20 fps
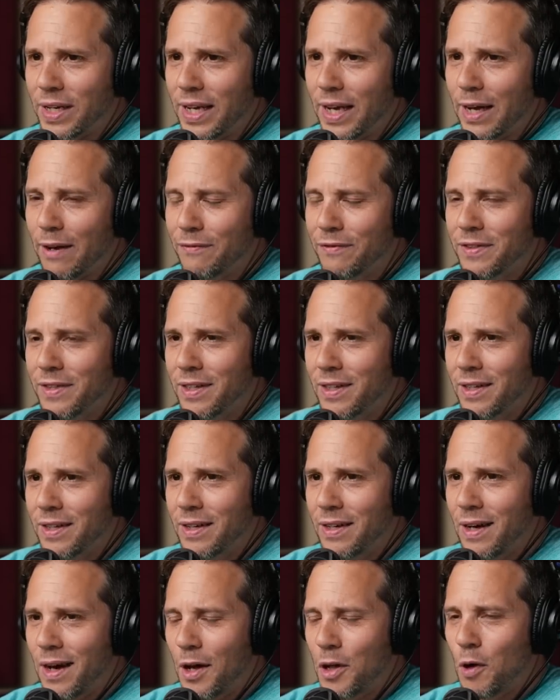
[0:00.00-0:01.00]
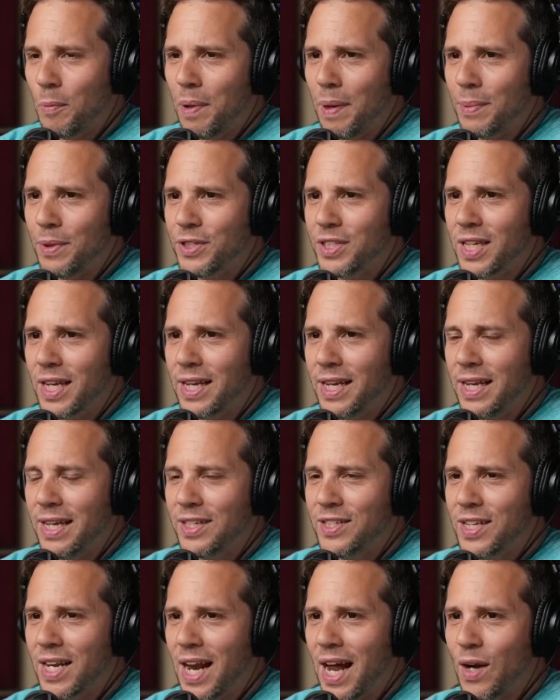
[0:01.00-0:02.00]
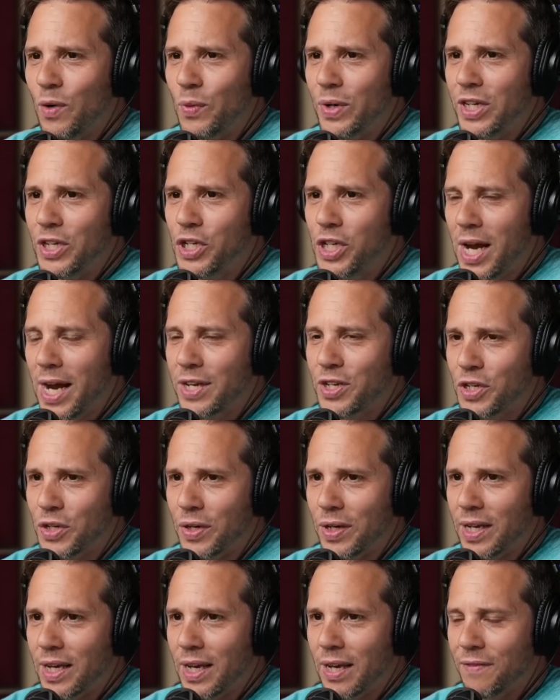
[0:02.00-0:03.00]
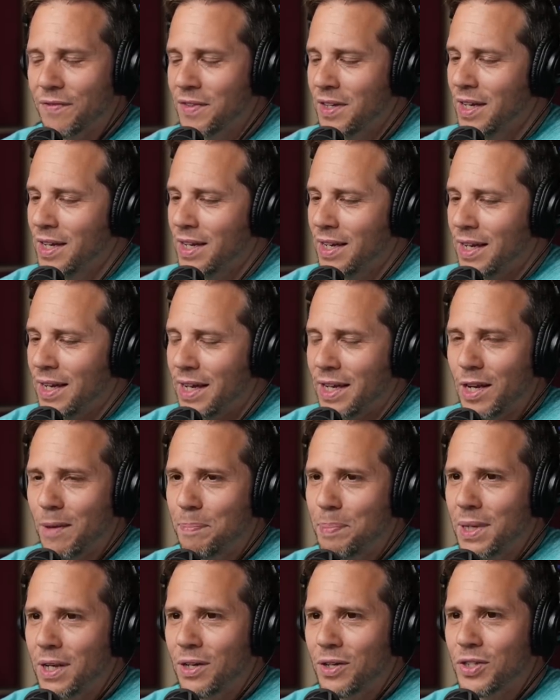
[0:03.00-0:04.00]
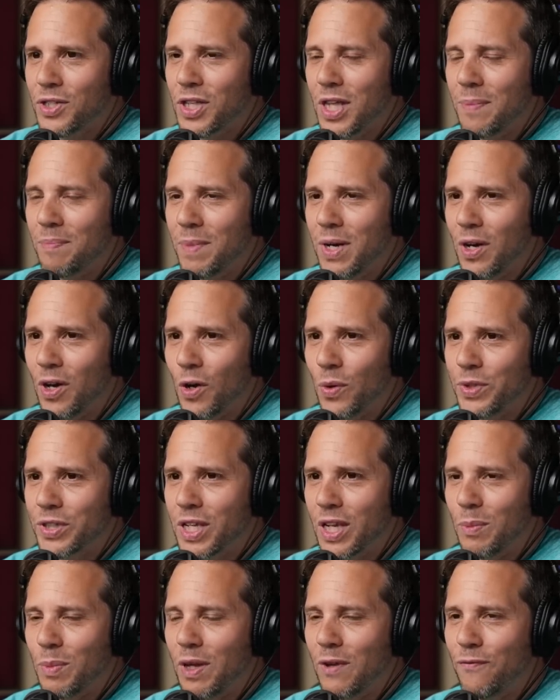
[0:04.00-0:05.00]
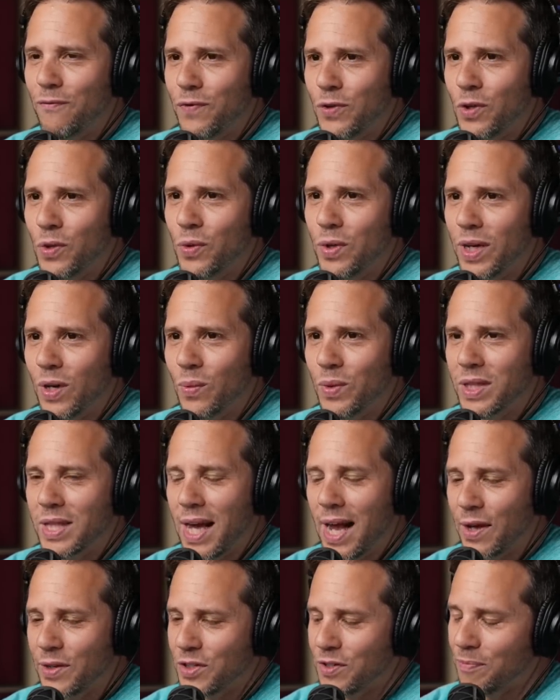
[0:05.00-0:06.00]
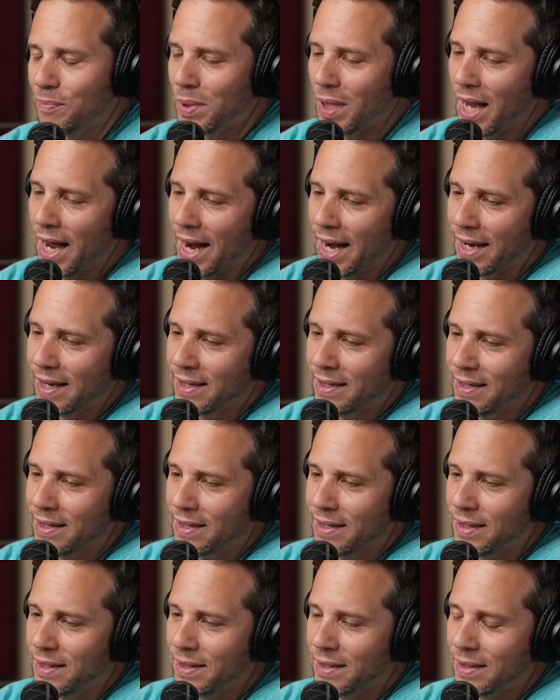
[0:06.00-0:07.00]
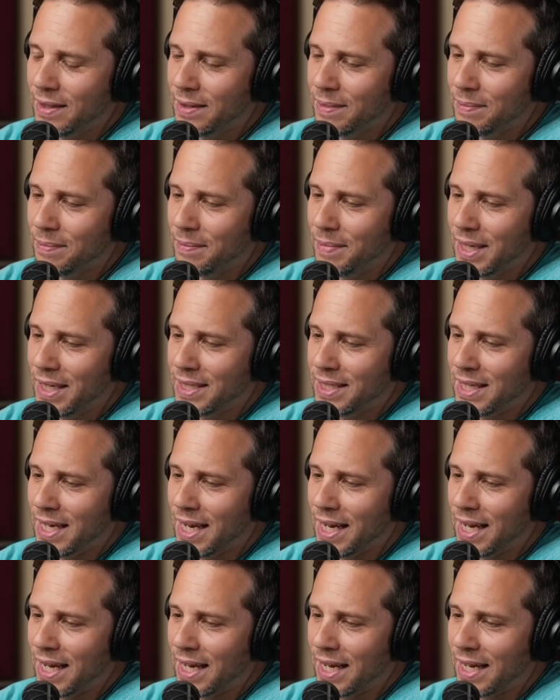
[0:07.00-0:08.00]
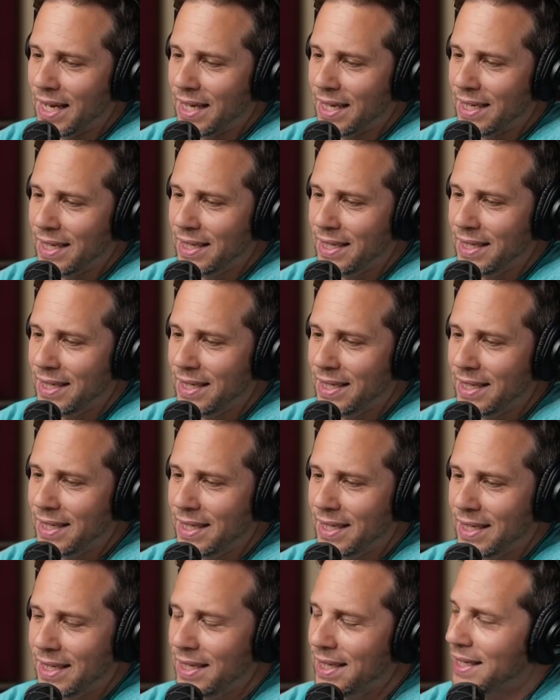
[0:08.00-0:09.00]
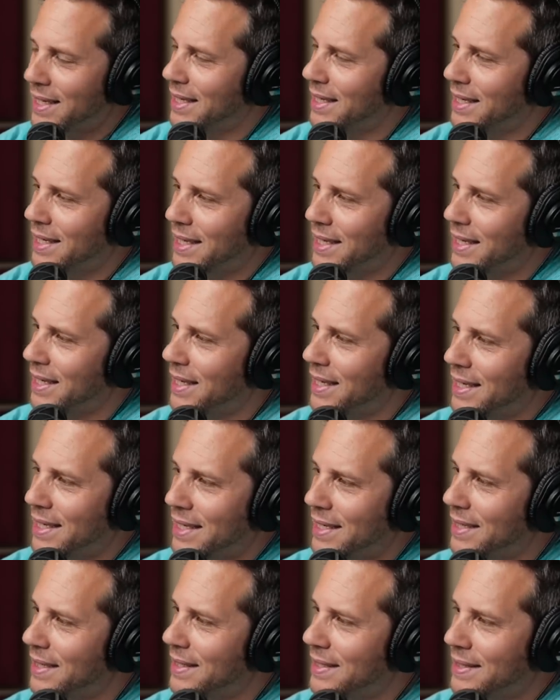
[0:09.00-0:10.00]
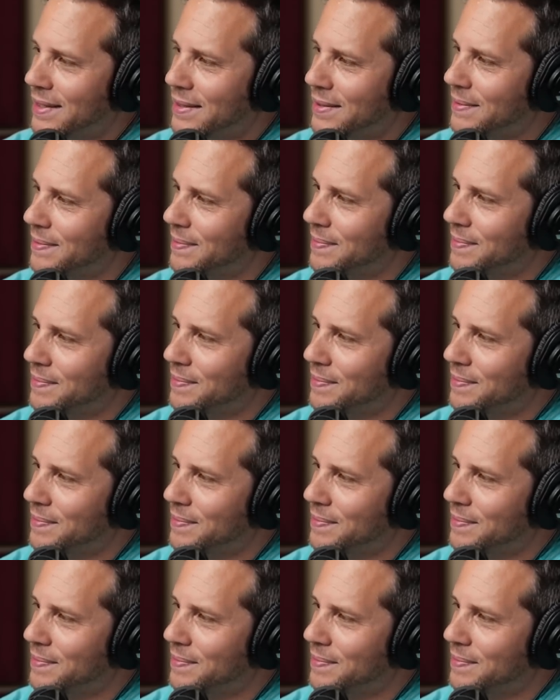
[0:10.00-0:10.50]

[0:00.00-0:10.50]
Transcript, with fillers: your gift," Other people said he said, I reject your gift. Mm. It mm-hmm. appears that Miro is going to be feuding with the House of Black. Yeah. But uh, that's how I kind of took that too,